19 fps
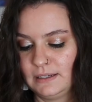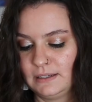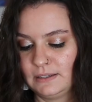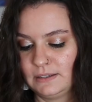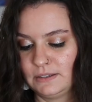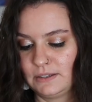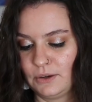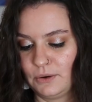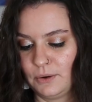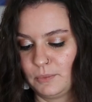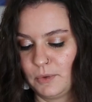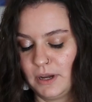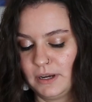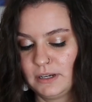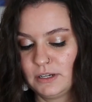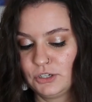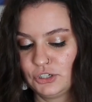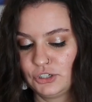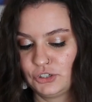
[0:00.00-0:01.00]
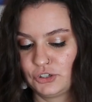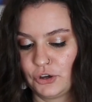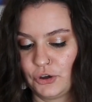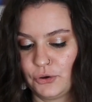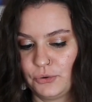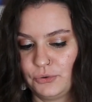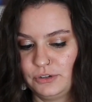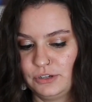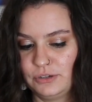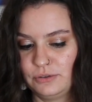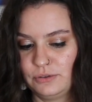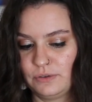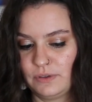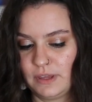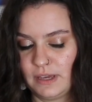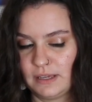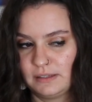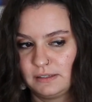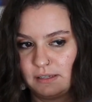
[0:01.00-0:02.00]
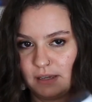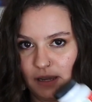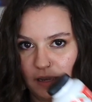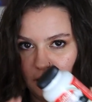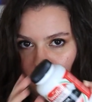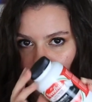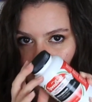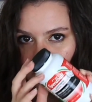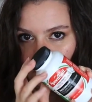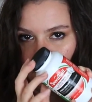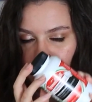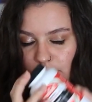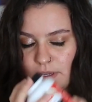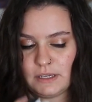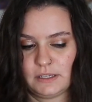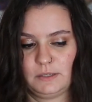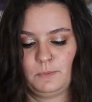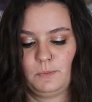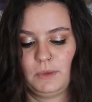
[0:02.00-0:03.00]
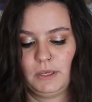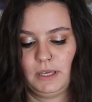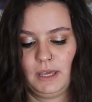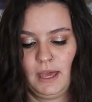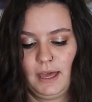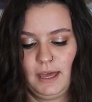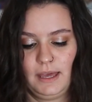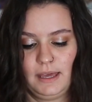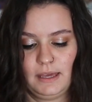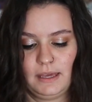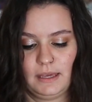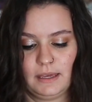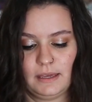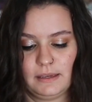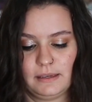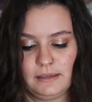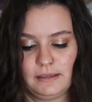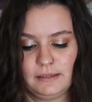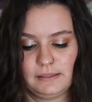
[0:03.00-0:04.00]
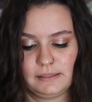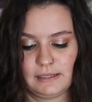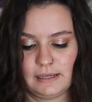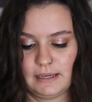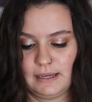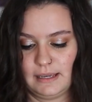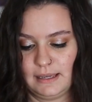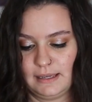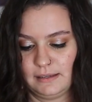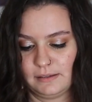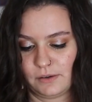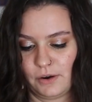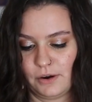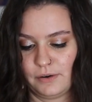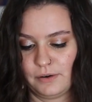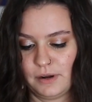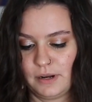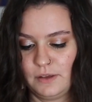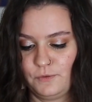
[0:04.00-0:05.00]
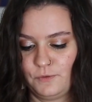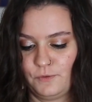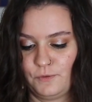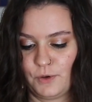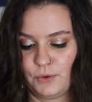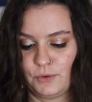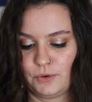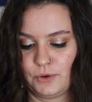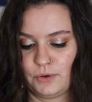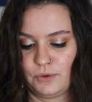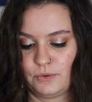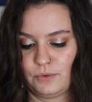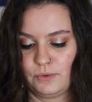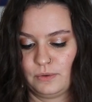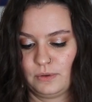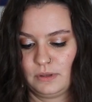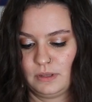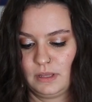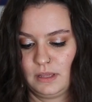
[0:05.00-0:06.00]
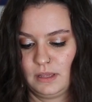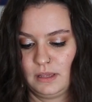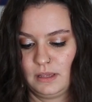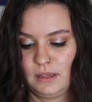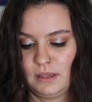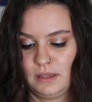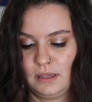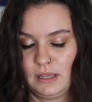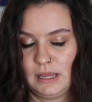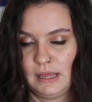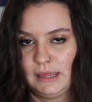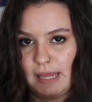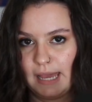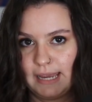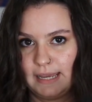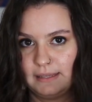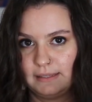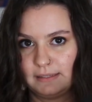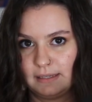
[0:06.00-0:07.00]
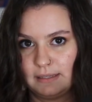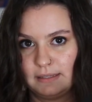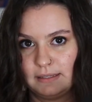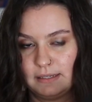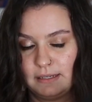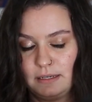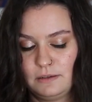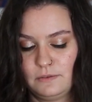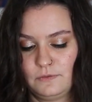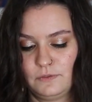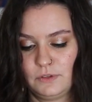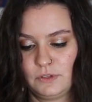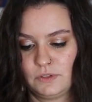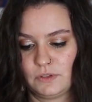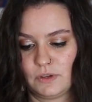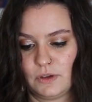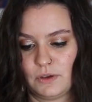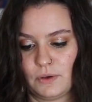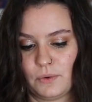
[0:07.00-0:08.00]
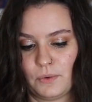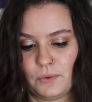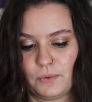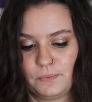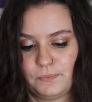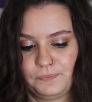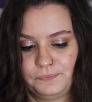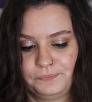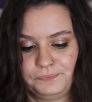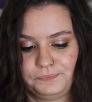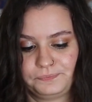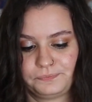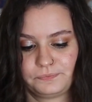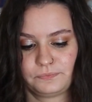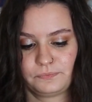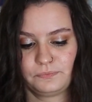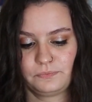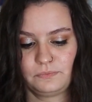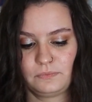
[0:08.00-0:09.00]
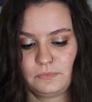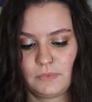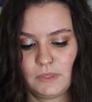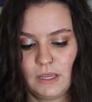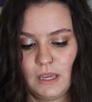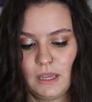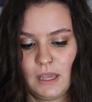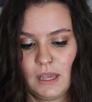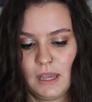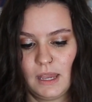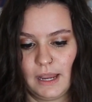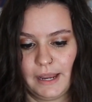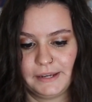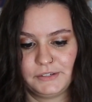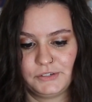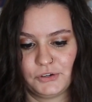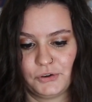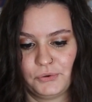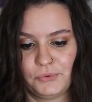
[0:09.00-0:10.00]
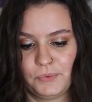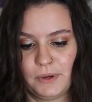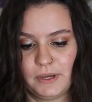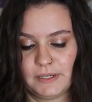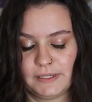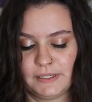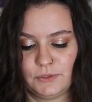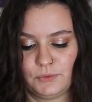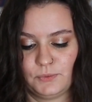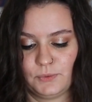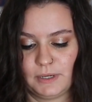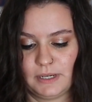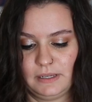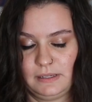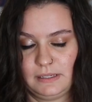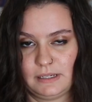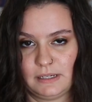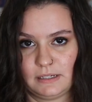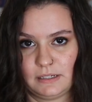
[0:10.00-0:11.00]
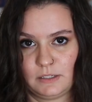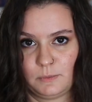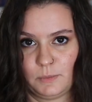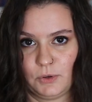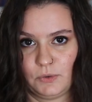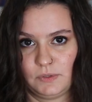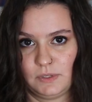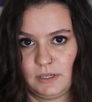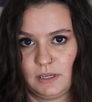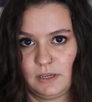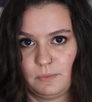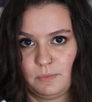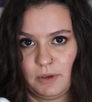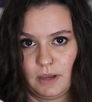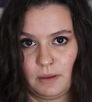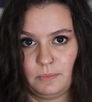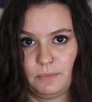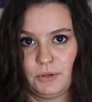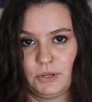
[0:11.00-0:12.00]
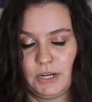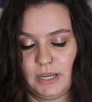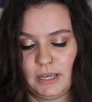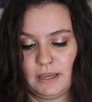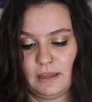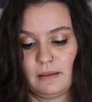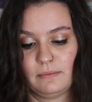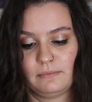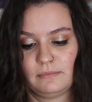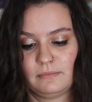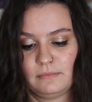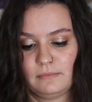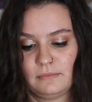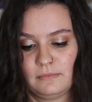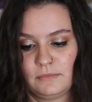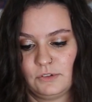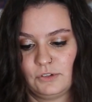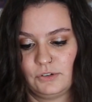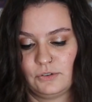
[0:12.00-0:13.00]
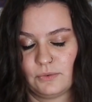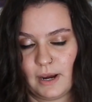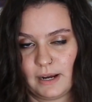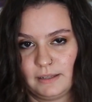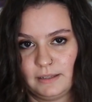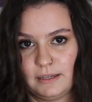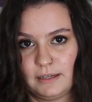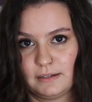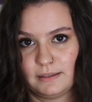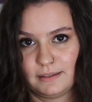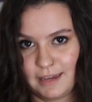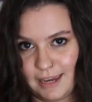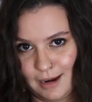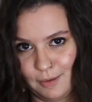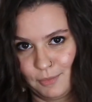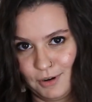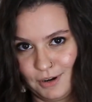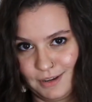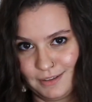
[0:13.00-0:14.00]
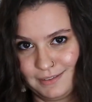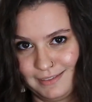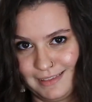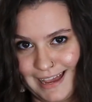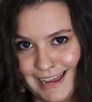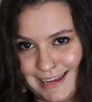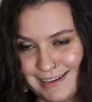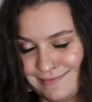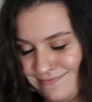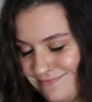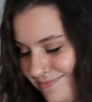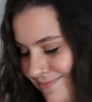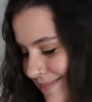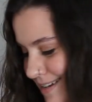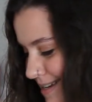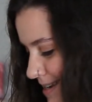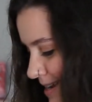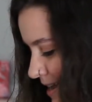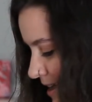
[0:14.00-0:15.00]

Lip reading: So I'm not going to show you the inside color of this because it is already photo light sensitive. So I don't want to risk exposing it by putting it directly into the camera light that